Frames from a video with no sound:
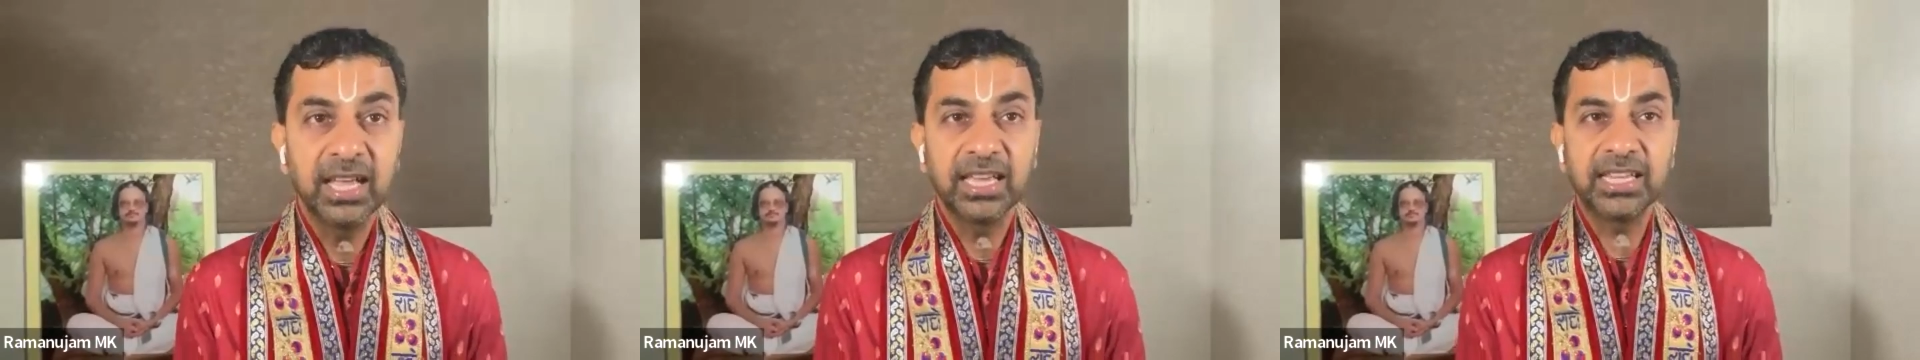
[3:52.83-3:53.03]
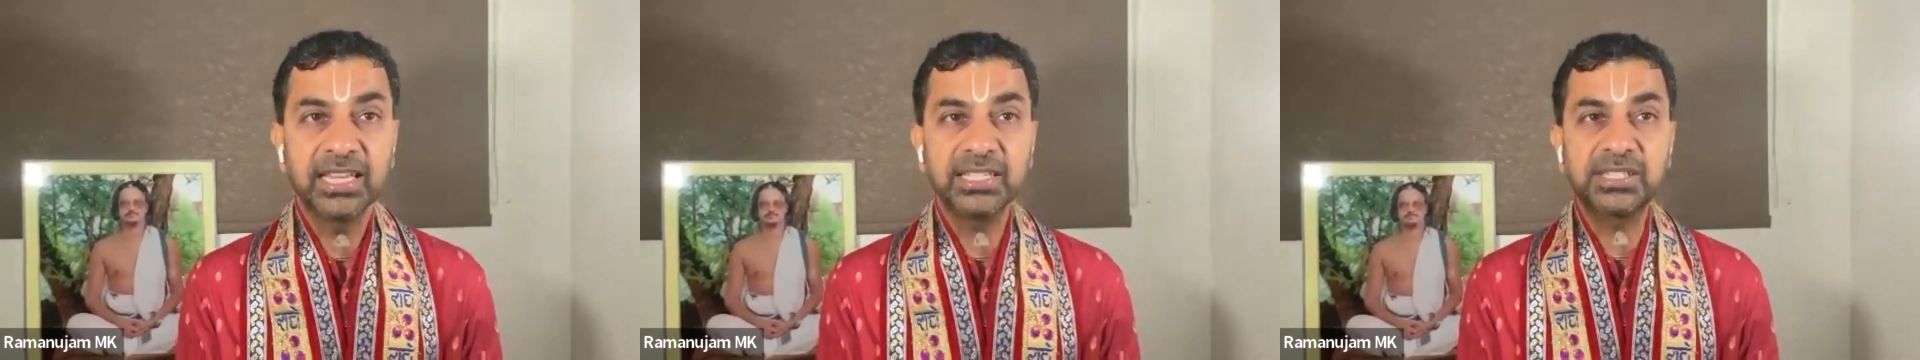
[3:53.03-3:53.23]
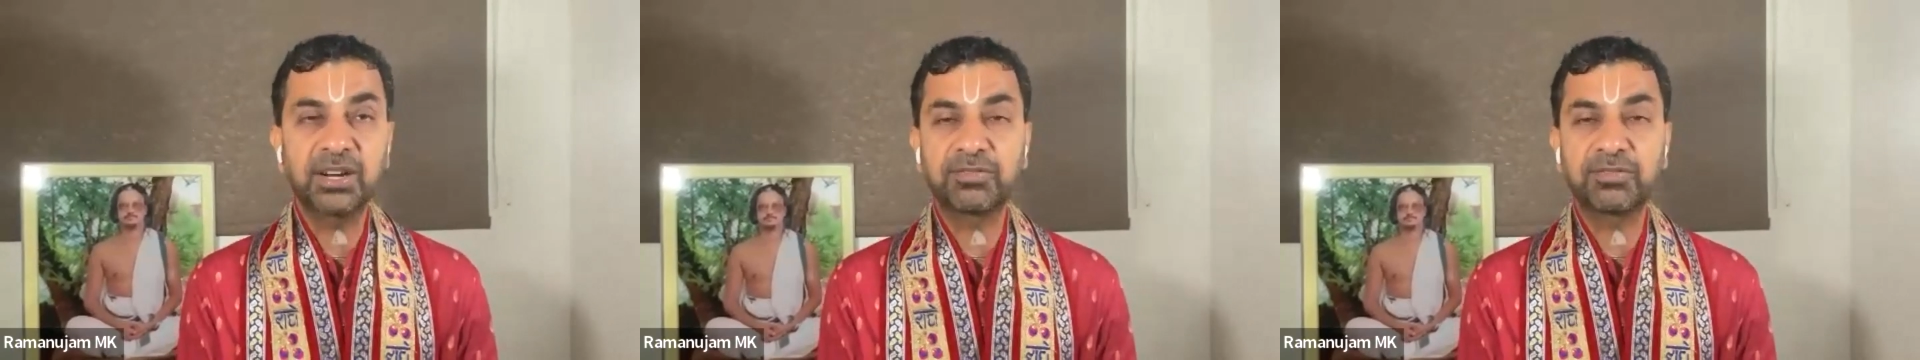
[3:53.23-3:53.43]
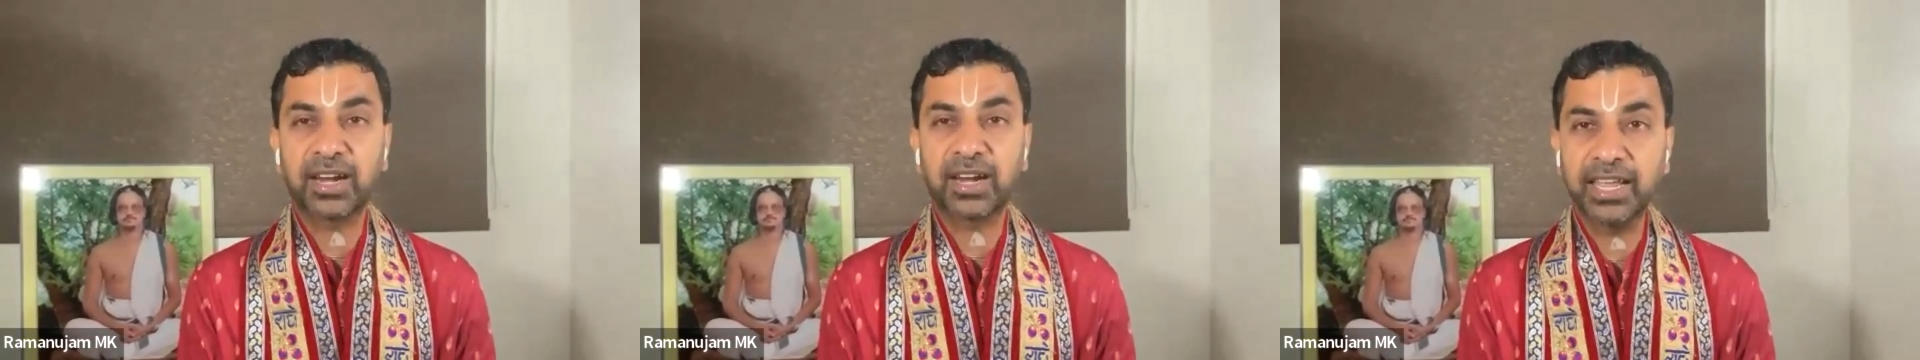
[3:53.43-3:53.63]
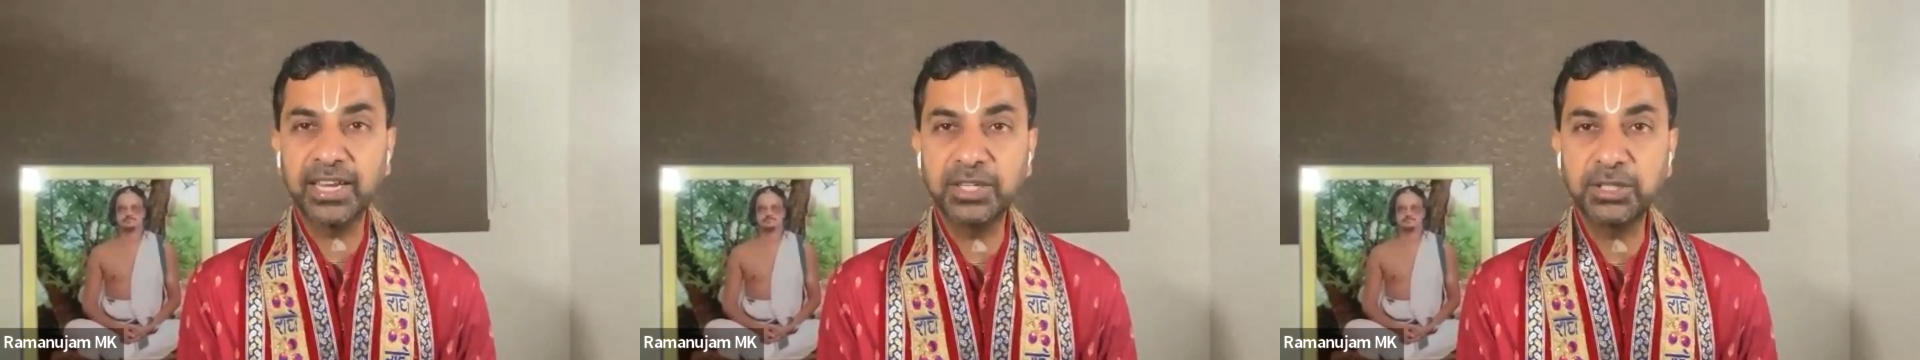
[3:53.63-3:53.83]
Instead of
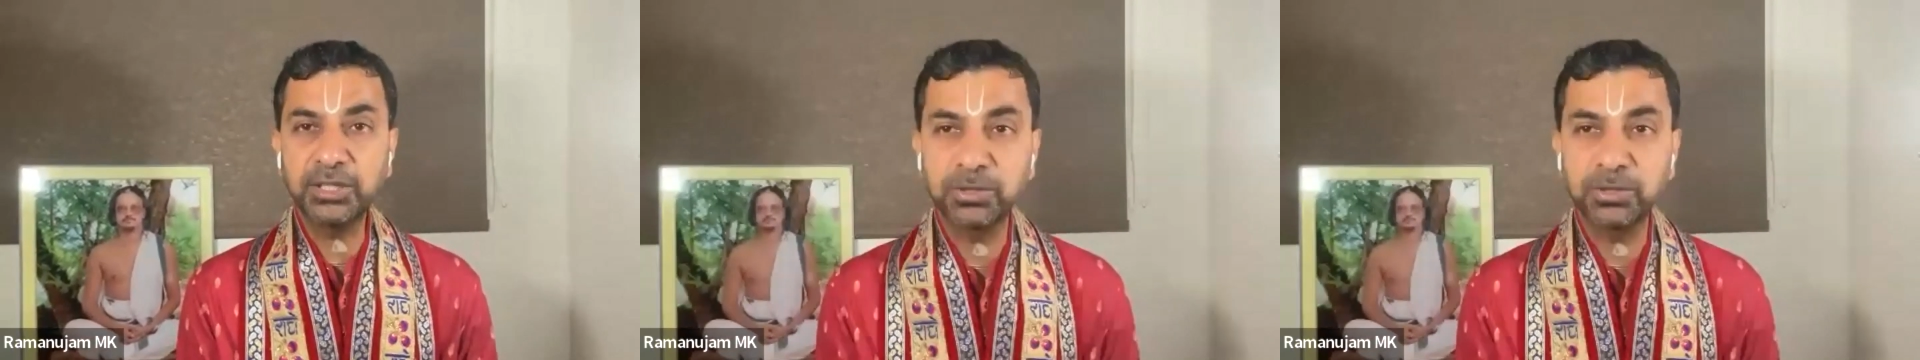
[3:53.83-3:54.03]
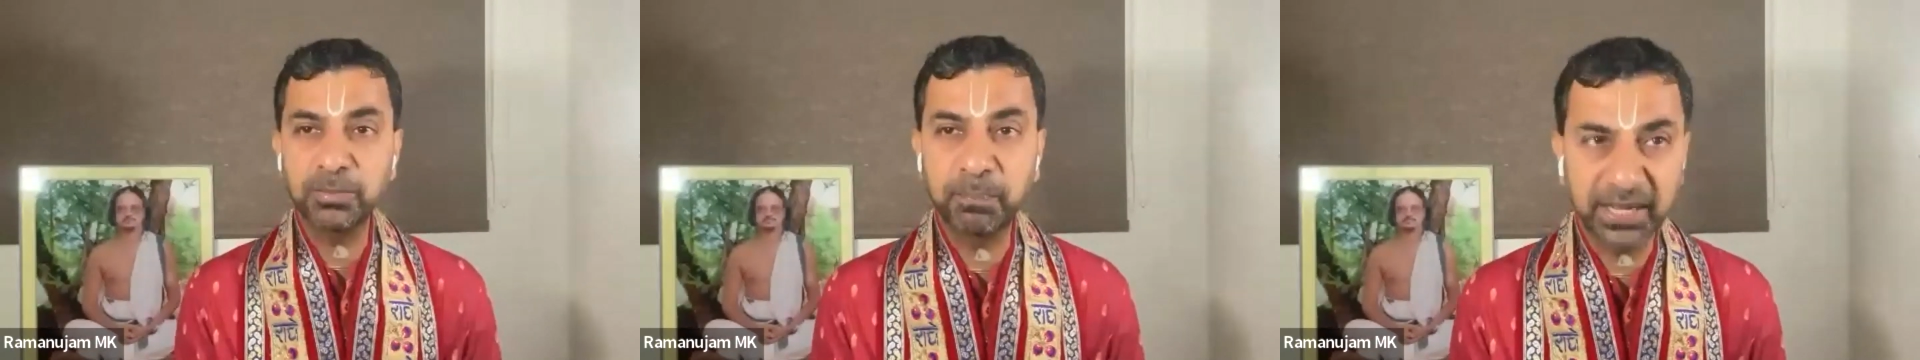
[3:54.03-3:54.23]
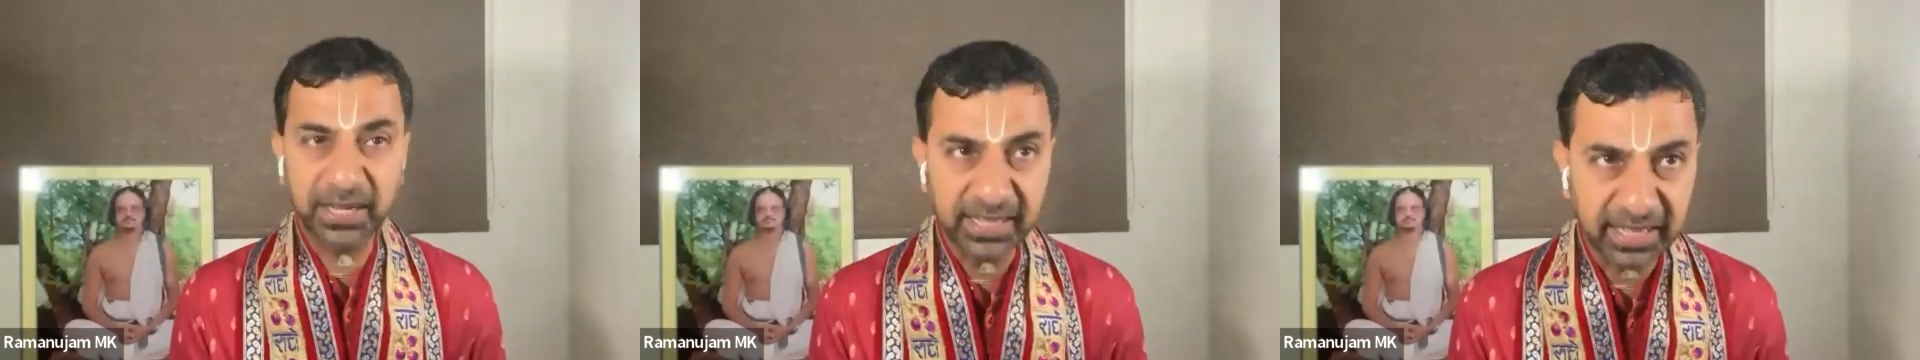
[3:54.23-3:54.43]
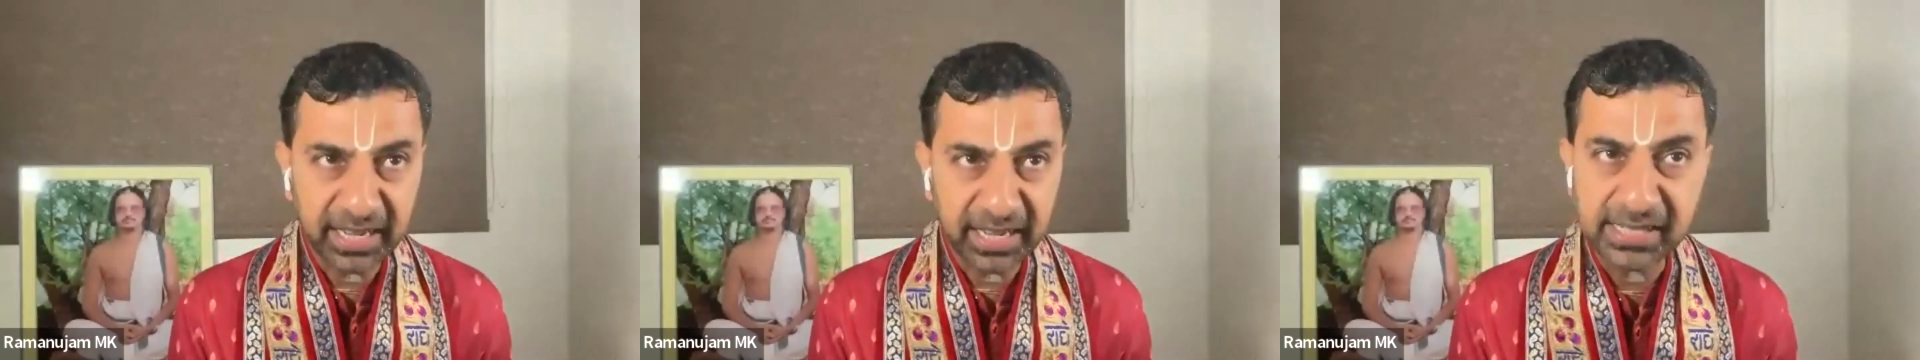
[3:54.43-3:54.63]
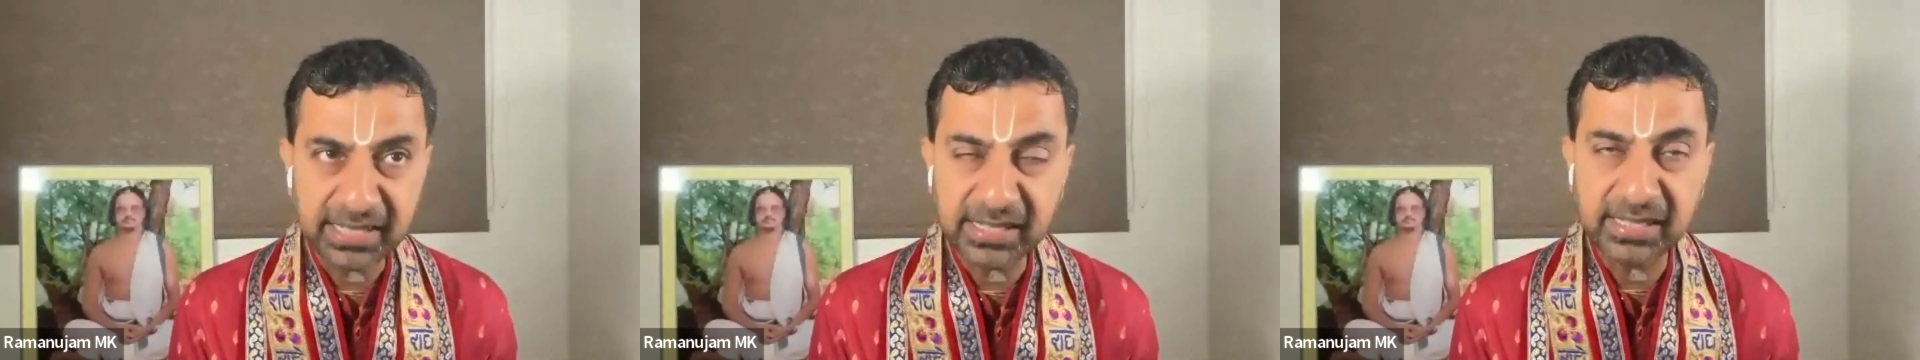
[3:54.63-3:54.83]
trying to
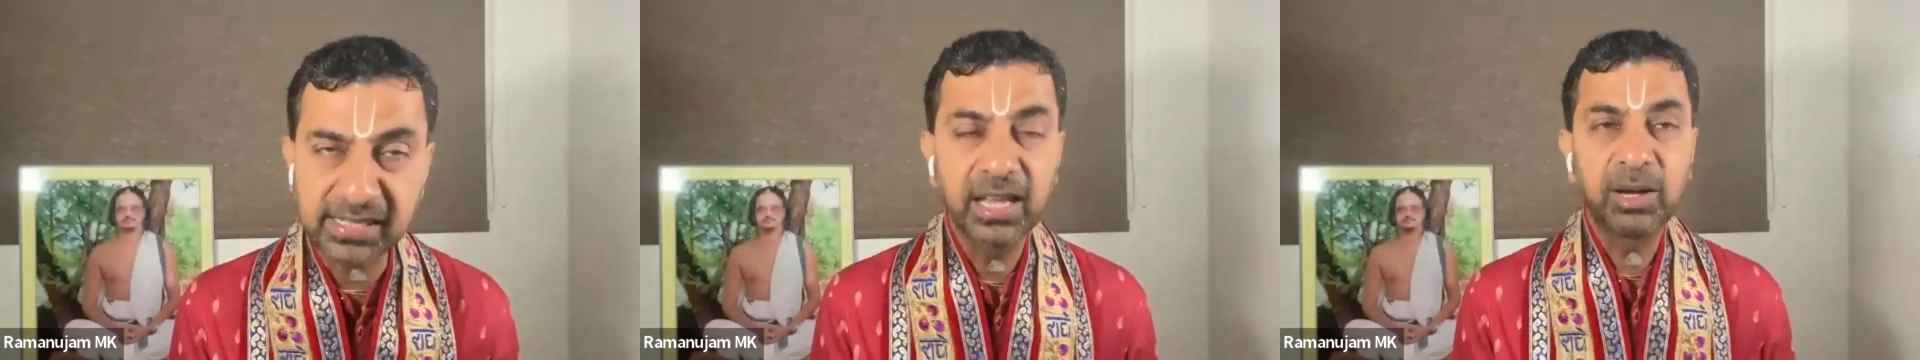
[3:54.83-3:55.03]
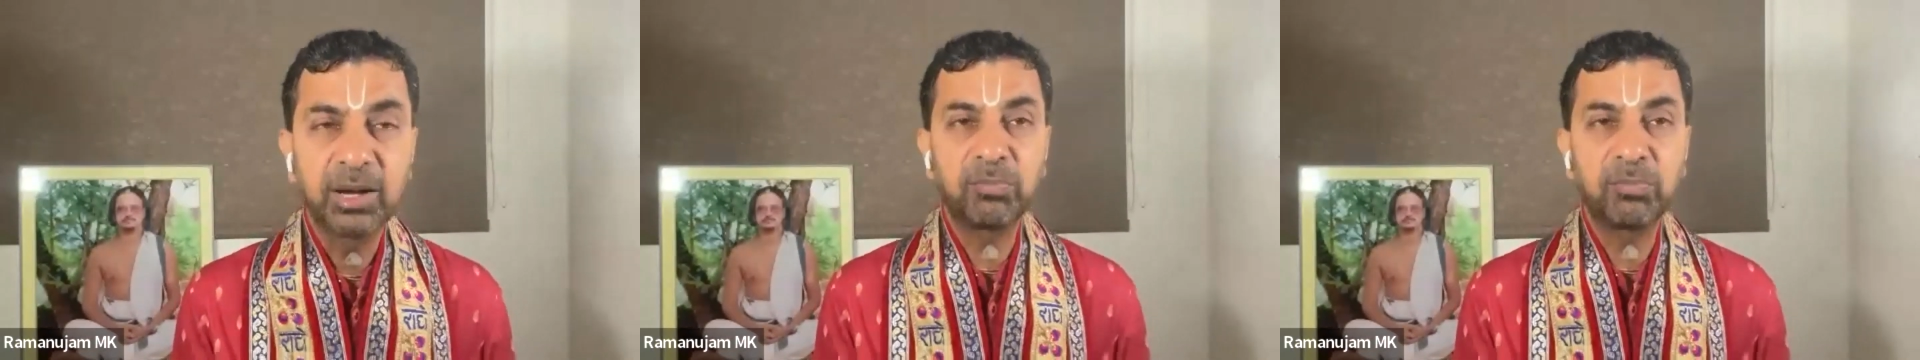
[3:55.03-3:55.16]
pity us,